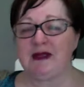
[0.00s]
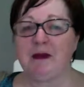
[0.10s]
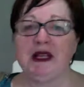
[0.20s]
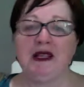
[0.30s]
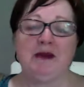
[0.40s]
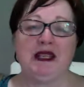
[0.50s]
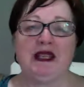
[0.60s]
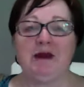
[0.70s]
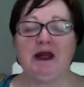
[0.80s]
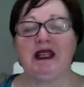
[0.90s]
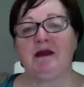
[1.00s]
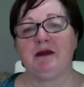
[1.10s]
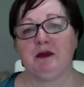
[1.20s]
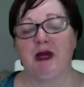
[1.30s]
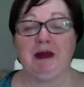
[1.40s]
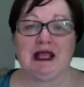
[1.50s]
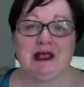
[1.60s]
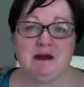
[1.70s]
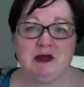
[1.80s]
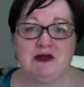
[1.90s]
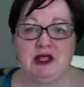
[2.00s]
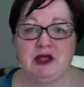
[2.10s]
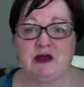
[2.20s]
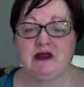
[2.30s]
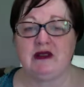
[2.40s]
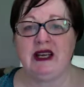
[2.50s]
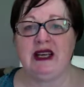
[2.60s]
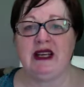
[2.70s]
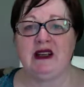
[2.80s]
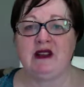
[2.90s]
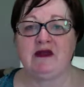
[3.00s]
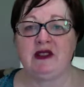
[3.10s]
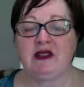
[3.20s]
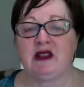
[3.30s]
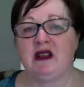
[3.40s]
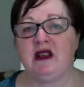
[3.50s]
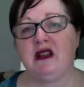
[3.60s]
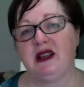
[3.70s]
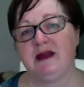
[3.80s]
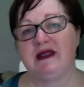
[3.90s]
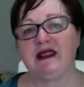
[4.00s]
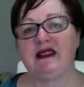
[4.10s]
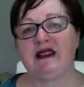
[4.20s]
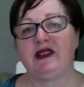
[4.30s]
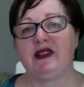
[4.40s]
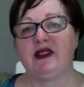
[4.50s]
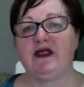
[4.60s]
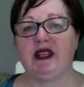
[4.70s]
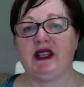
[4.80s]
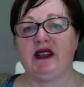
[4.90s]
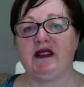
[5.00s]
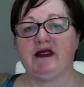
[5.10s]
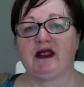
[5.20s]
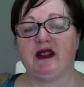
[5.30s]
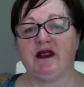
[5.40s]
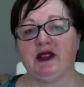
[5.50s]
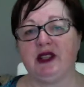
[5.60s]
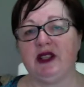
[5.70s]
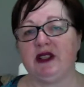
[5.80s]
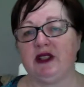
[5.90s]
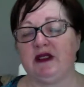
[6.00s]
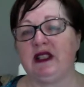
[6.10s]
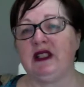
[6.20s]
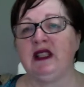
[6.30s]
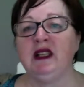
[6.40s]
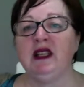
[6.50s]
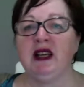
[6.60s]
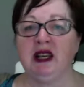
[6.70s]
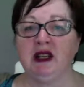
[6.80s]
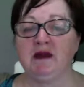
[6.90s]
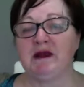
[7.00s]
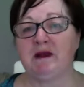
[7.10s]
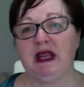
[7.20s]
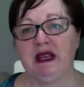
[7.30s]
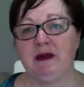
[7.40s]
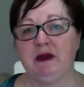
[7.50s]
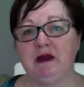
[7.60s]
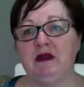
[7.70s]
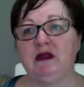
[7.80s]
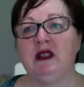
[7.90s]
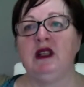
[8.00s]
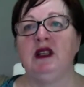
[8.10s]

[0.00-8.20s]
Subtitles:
Pardon me, we become more visual, and oftentimes listening to the videos over and over helps people